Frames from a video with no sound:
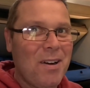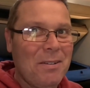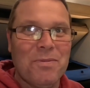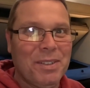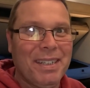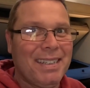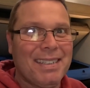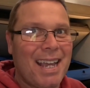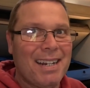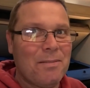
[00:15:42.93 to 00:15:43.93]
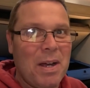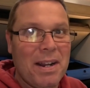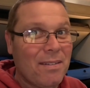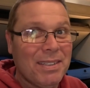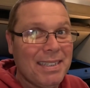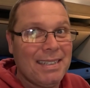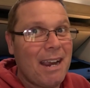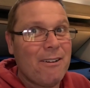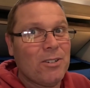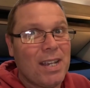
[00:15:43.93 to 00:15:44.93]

I'm really excited about having stairs